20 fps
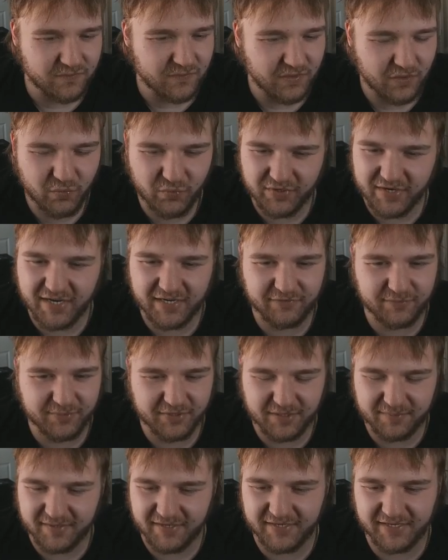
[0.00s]
We're not even
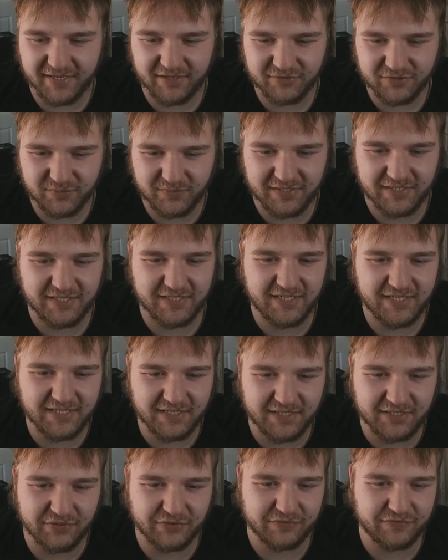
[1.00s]
bringing a body out, so we didn't need
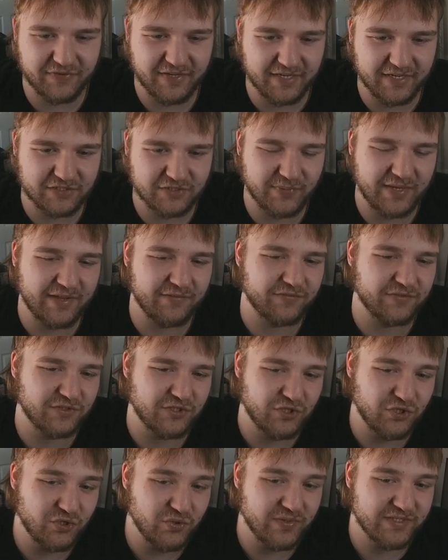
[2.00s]
leader effects. We have
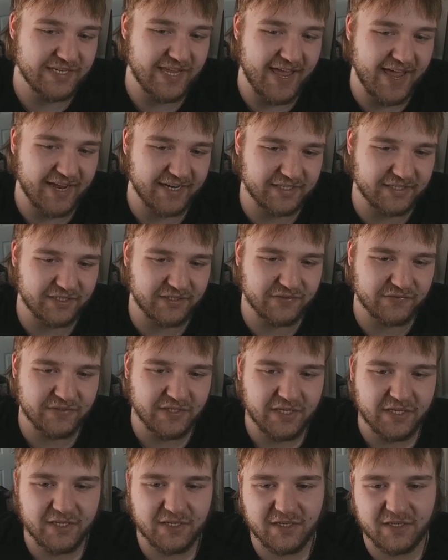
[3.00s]
2 as active.
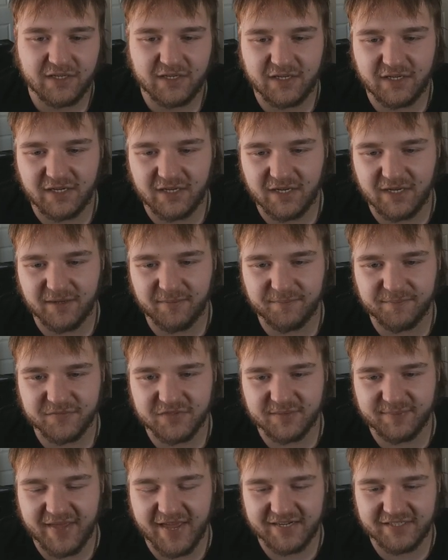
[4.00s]

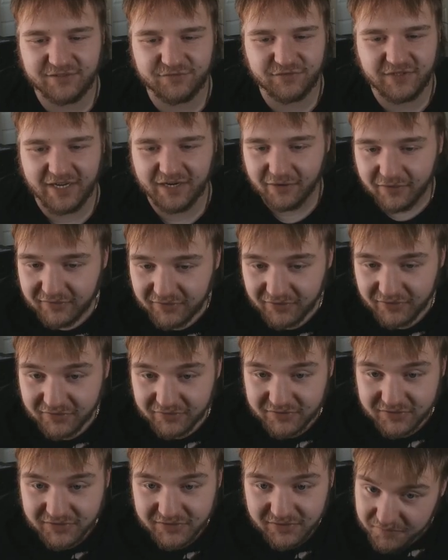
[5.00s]
Some active
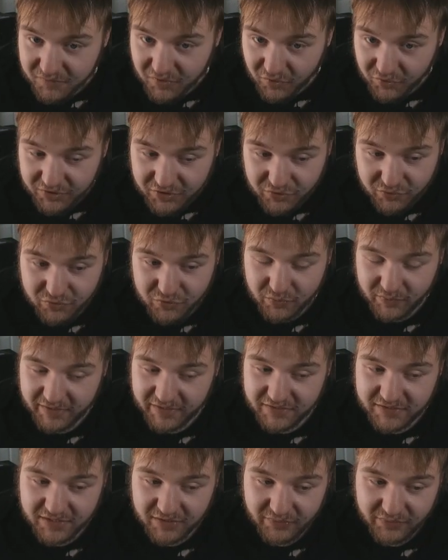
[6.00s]
characters, only 2
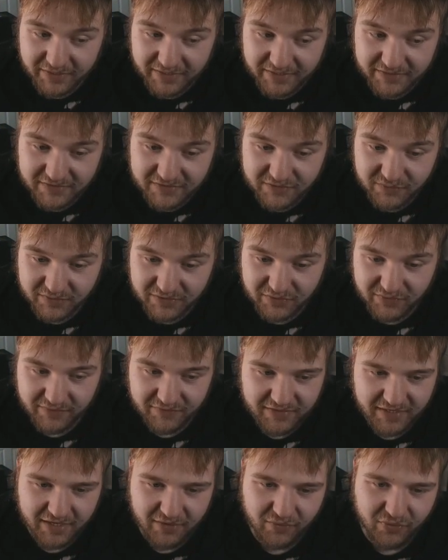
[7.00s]
swings to go against. We do have
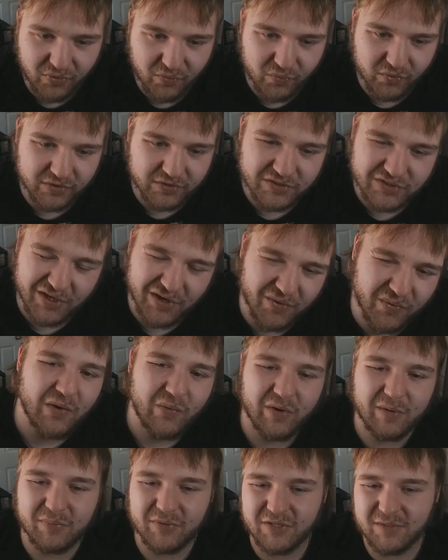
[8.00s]
the El Thor, so
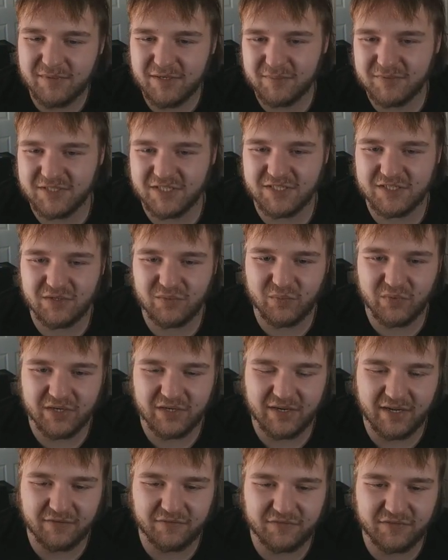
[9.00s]
we put them in a position
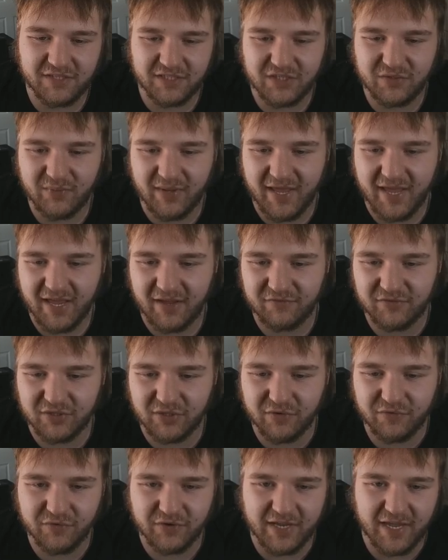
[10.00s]
where I feel like you have to
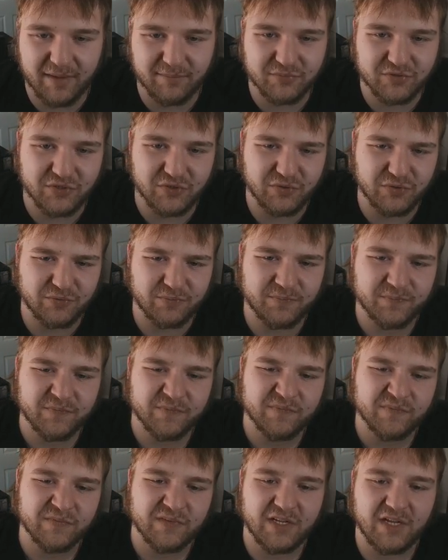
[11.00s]
go for game soon.
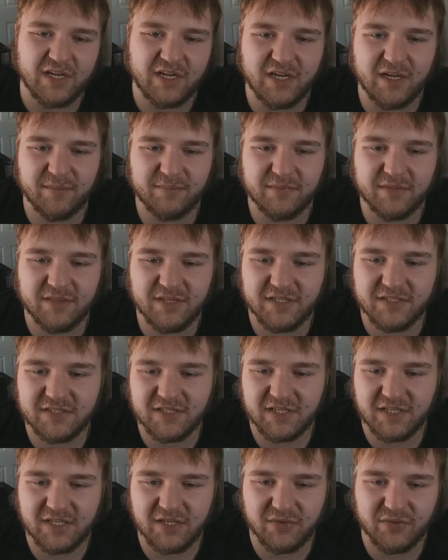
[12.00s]
This
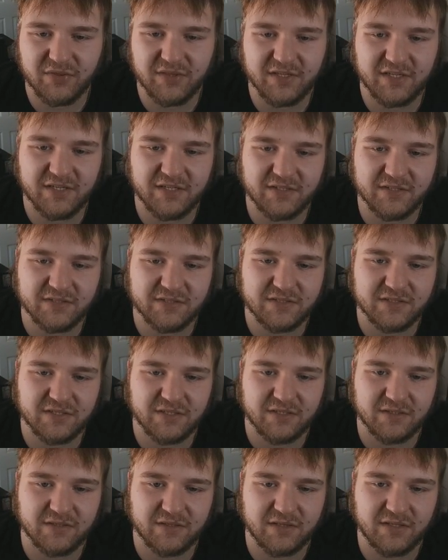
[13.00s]
can kill this
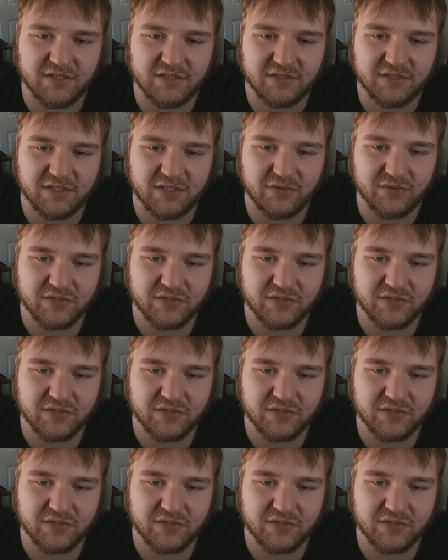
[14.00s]
kills